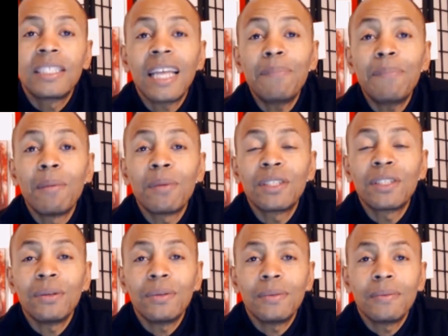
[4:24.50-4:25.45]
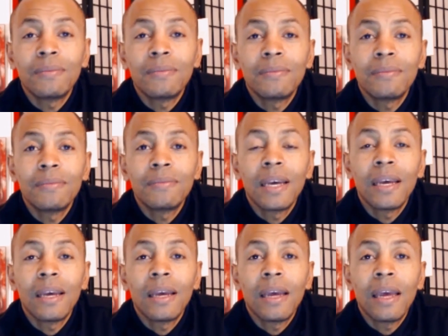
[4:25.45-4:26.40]
Step number 2,
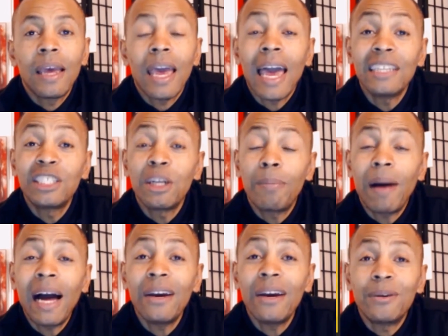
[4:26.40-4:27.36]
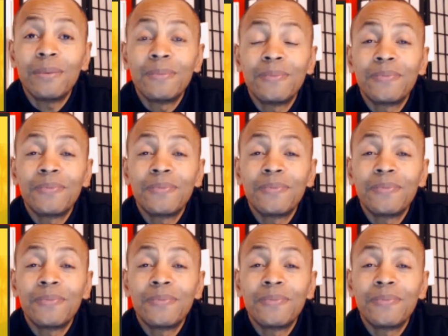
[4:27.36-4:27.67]
add your bio.